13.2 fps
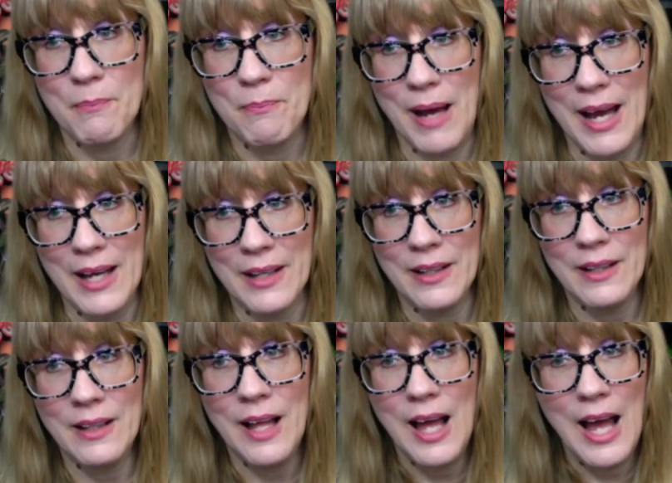
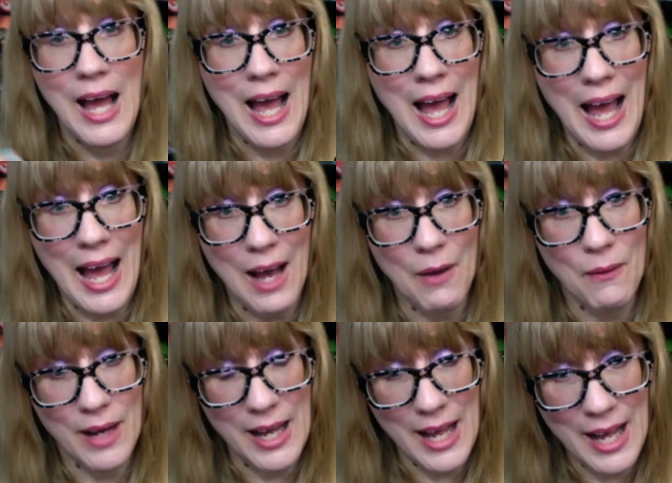bottle.
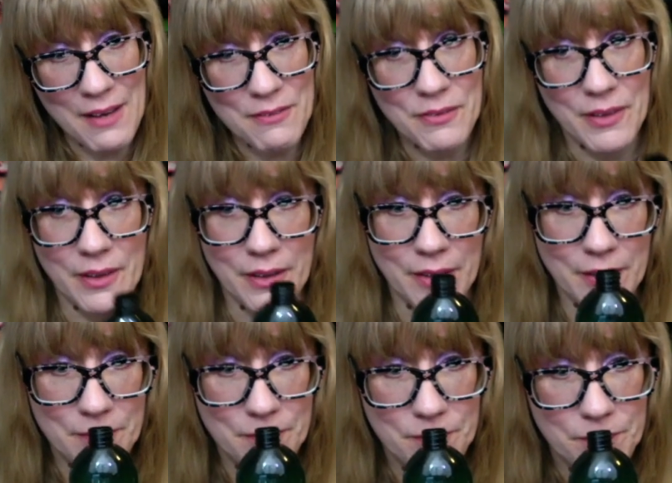
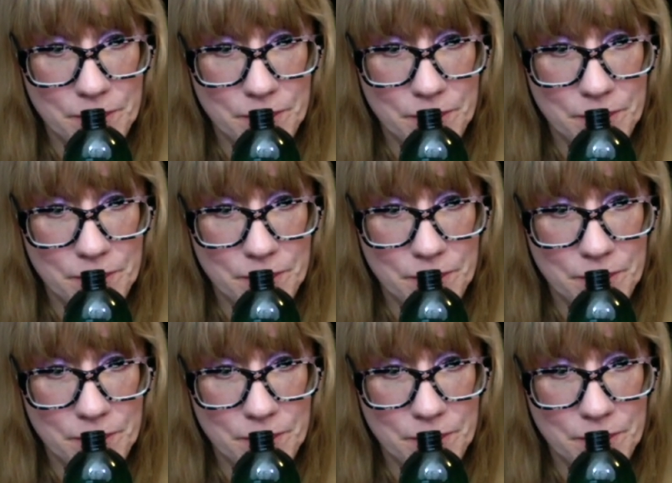However,